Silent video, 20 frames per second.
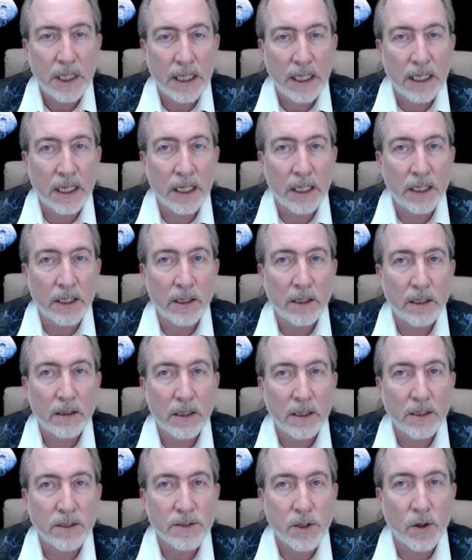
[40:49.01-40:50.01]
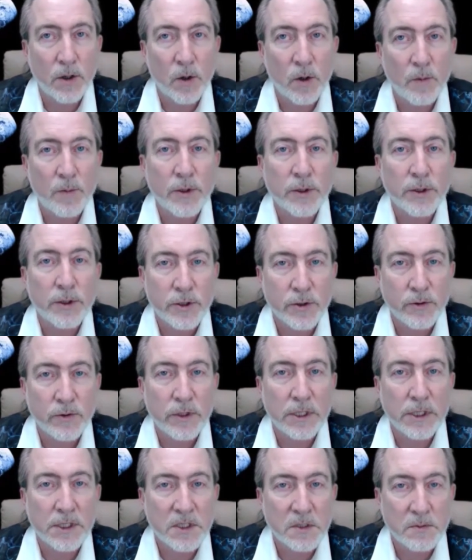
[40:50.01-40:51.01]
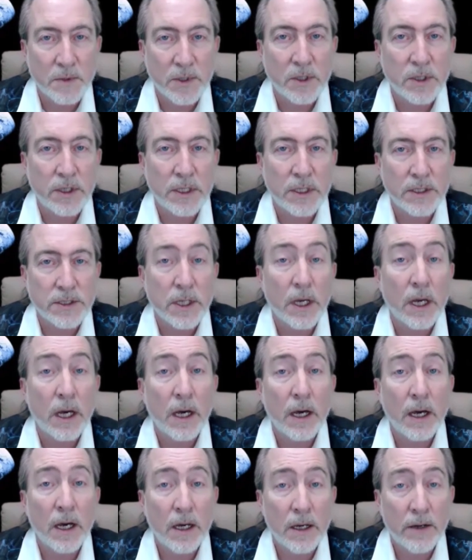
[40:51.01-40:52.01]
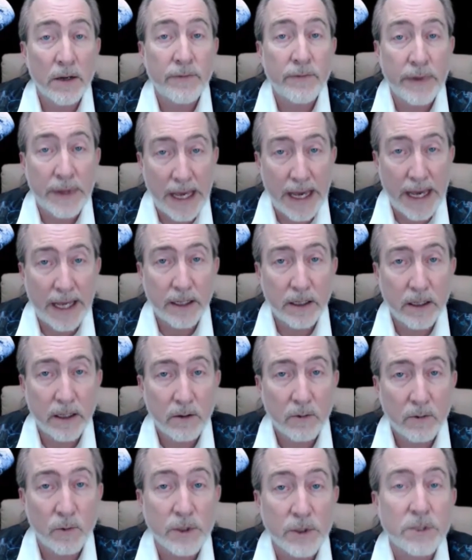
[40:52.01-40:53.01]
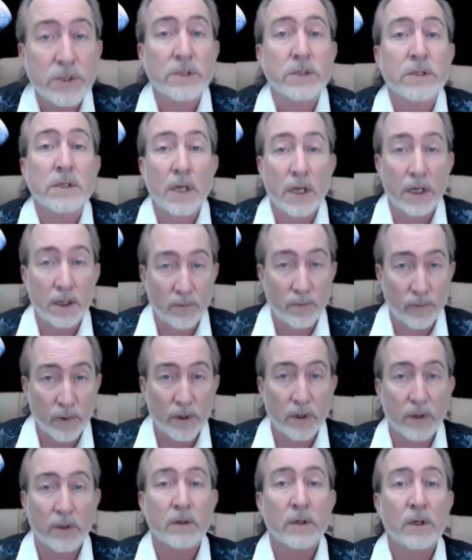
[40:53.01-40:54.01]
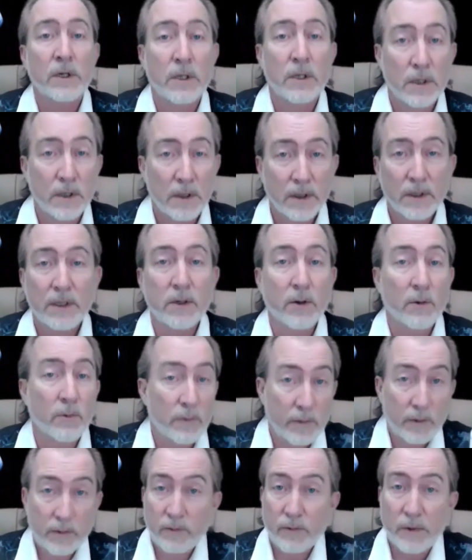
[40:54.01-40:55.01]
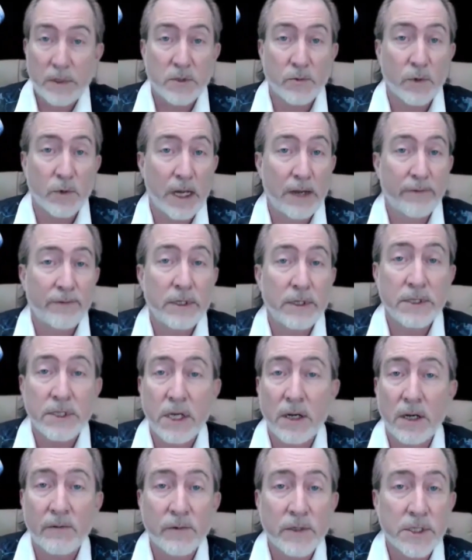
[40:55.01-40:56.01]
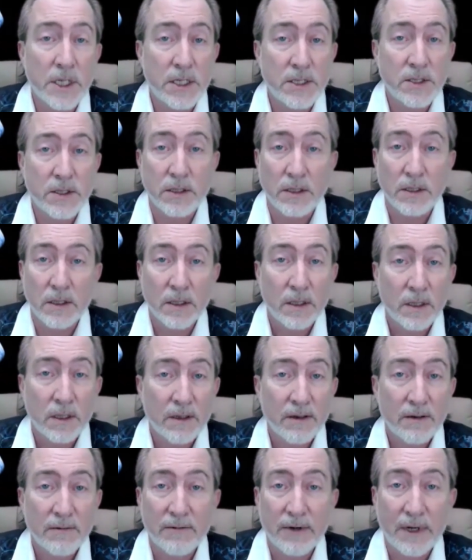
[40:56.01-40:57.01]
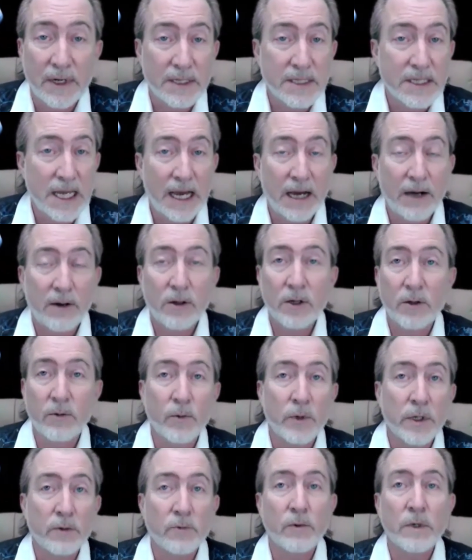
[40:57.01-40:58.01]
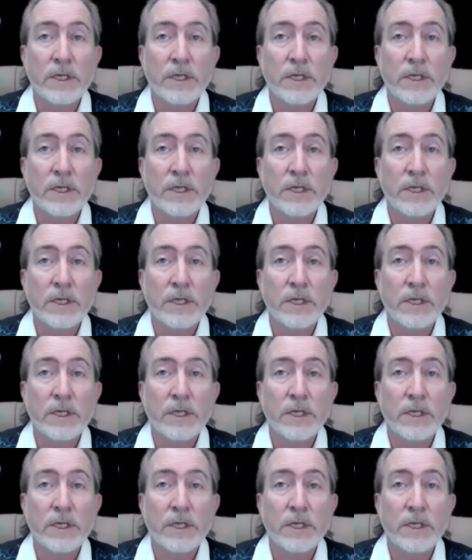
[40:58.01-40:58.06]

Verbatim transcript: and is open to the experience of that which is kind of where you know the reason we're having this conversation right is how can mm-hmm. we